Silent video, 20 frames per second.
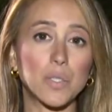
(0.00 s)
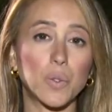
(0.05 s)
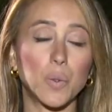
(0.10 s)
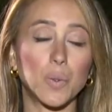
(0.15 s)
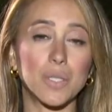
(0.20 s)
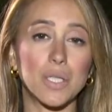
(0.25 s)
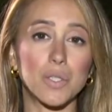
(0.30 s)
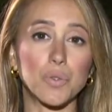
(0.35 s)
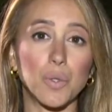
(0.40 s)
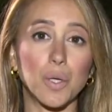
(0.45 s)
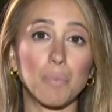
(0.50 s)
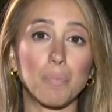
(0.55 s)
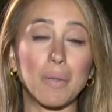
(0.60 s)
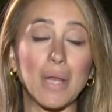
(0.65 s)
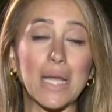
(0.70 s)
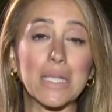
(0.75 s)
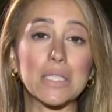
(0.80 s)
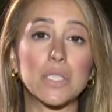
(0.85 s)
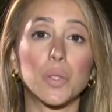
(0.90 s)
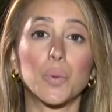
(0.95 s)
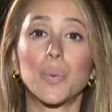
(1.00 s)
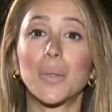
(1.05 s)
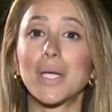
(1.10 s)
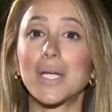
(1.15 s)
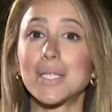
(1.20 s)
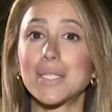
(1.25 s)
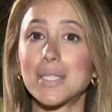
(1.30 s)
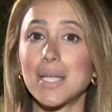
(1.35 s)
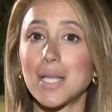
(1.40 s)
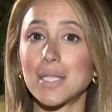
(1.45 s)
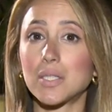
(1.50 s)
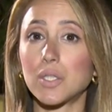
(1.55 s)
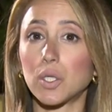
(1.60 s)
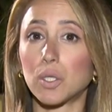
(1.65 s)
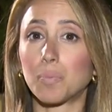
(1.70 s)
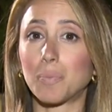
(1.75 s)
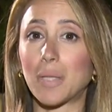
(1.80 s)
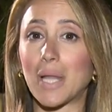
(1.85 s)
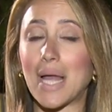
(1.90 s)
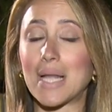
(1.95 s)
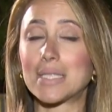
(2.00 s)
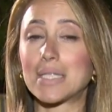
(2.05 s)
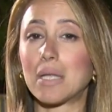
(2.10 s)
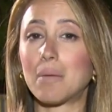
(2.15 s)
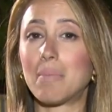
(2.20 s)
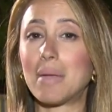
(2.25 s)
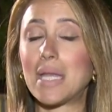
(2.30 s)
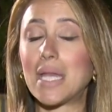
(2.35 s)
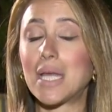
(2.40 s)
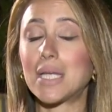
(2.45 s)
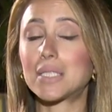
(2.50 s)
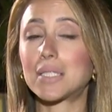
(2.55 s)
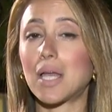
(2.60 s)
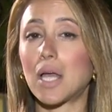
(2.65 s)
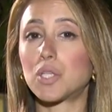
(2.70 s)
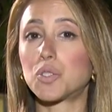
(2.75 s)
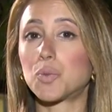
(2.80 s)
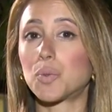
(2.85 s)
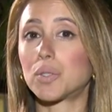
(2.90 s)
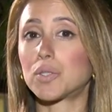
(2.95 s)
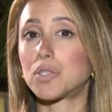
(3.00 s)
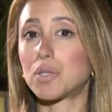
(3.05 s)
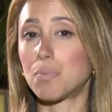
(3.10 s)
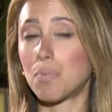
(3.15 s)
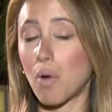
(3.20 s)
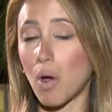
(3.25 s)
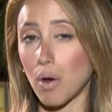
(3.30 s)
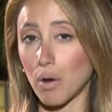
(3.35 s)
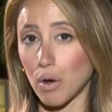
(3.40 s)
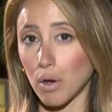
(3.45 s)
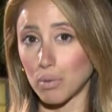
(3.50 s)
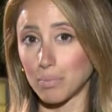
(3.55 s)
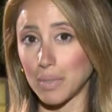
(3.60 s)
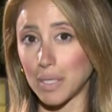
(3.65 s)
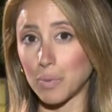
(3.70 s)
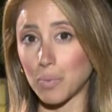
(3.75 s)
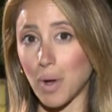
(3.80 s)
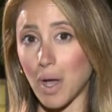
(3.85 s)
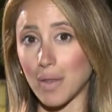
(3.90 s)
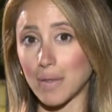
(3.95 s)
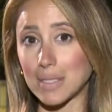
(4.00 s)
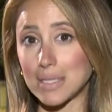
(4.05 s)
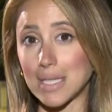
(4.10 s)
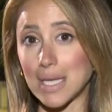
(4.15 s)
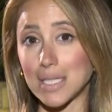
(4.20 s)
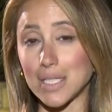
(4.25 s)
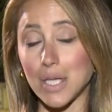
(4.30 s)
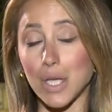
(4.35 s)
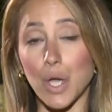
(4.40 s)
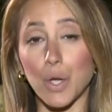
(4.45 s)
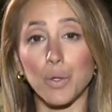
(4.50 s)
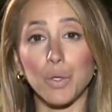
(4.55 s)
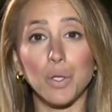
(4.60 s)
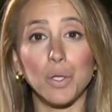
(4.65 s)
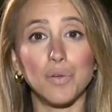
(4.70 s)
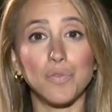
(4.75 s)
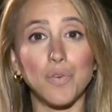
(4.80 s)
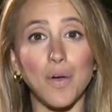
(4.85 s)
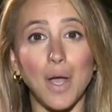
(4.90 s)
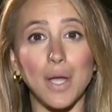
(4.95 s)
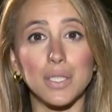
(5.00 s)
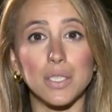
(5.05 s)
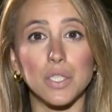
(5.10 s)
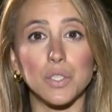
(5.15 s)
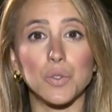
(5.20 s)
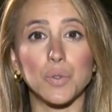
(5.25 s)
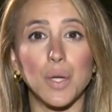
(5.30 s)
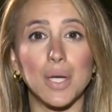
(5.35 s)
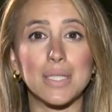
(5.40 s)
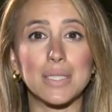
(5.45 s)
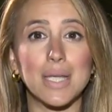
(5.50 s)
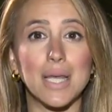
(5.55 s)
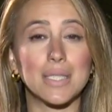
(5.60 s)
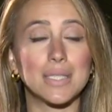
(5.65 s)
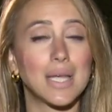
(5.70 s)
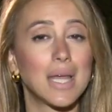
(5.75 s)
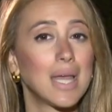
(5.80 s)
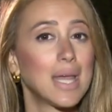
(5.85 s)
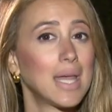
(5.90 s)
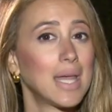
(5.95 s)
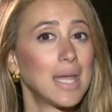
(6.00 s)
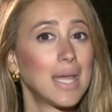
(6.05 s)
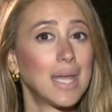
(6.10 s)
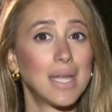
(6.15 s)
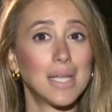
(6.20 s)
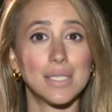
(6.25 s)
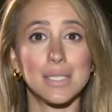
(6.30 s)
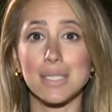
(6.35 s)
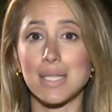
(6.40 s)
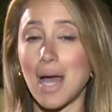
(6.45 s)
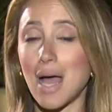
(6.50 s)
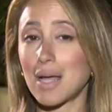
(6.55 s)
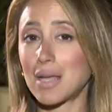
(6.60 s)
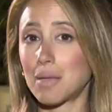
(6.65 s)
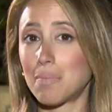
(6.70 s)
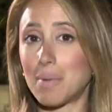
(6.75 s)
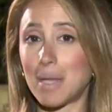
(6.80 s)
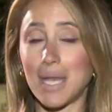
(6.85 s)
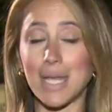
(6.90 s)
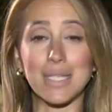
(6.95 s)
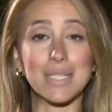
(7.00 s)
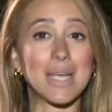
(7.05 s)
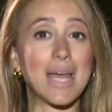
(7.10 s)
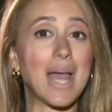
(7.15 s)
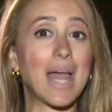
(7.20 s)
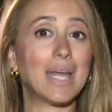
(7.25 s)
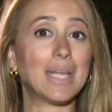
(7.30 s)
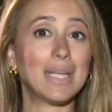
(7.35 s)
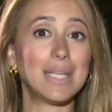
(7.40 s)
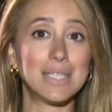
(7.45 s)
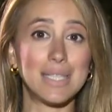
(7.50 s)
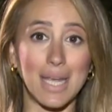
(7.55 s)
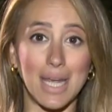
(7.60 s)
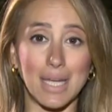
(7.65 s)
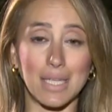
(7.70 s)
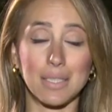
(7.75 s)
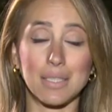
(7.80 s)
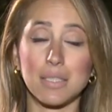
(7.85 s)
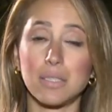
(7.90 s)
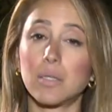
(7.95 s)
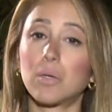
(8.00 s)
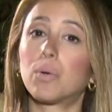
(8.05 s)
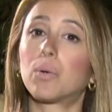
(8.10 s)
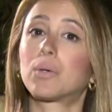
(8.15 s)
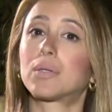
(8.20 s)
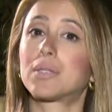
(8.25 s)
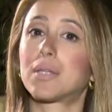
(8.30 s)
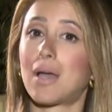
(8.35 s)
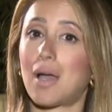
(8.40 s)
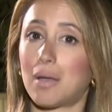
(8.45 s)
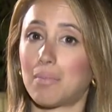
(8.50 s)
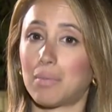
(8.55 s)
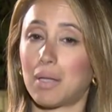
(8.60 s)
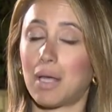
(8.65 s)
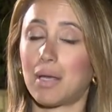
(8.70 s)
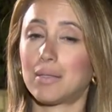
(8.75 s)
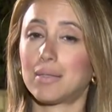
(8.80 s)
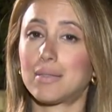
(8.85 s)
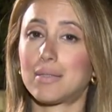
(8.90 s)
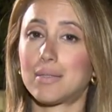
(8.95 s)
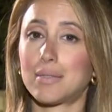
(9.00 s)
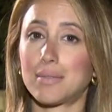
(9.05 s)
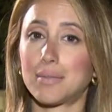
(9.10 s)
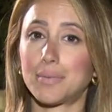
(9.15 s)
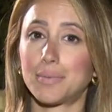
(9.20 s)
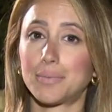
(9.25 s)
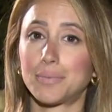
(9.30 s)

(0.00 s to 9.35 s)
School District plans to reassess their plans at a meeting scheduled tomorrow. Meanwhile, the San Diego Unified District says it is not committing to any dates or timelines.